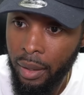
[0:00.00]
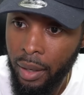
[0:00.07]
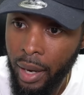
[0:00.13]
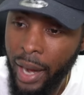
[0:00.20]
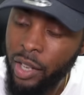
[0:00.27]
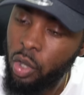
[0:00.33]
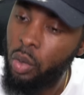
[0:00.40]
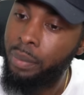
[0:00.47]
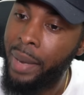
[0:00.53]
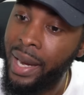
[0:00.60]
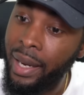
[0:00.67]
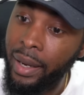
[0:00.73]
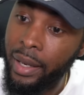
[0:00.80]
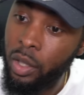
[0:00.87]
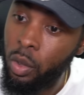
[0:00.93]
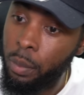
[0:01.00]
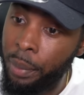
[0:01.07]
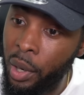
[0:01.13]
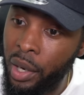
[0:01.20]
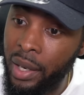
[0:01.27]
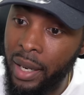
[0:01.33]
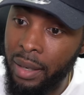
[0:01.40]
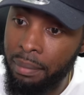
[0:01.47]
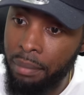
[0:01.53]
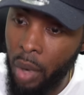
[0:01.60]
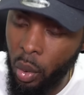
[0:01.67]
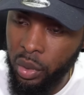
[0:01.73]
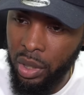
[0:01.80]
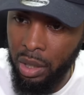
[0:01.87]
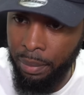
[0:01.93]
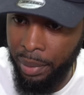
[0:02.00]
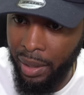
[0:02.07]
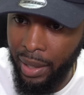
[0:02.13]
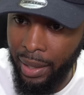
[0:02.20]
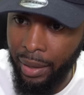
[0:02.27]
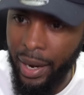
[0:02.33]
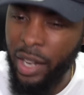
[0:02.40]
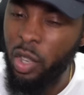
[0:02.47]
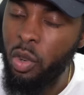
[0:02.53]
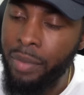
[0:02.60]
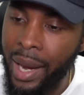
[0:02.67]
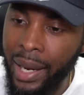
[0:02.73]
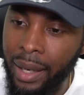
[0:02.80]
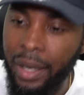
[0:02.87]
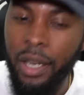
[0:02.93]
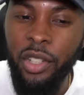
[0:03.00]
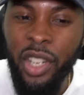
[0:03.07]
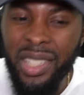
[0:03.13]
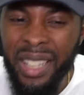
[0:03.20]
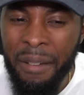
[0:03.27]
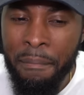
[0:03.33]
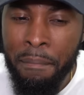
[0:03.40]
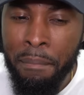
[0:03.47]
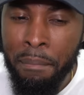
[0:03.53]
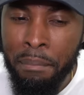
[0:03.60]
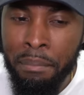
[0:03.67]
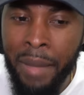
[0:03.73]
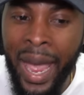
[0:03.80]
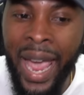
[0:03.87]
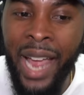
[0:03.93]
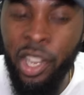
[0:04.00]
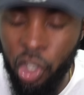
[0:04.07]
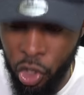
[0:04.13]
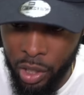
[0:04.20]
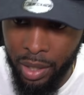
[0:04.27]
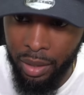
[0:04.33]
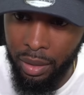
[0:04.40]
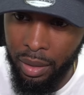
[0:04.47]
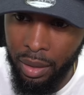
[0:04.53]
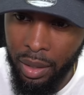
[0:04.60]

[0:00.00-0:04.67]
and you make and you put it in multiplayer and you make it just imagine.